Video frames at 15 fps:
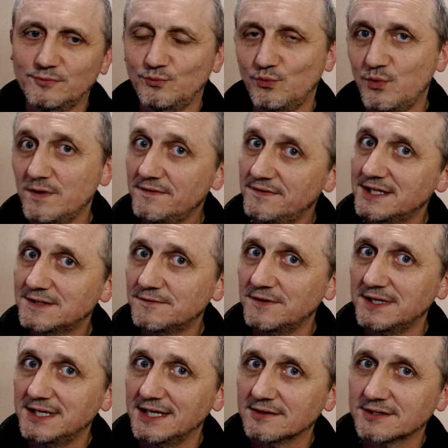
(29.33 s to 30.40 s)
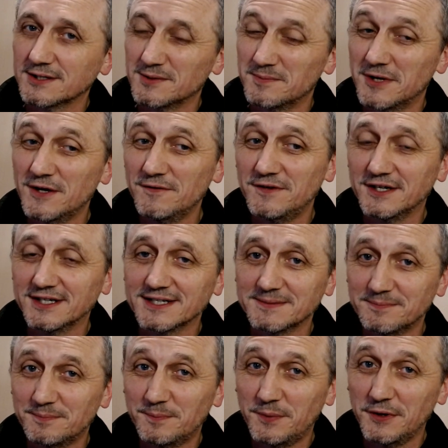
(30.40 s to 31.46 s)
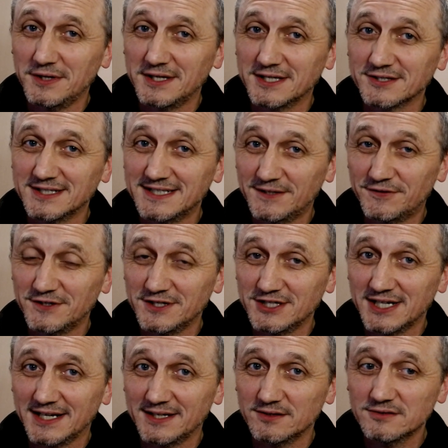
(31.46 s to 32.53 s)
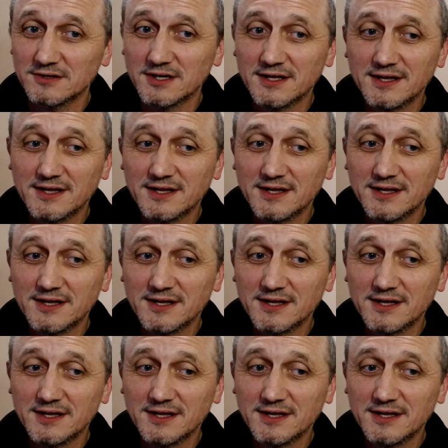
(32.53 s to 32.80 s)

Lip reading: with this video, so I'm hopefully going to put this on a different channel.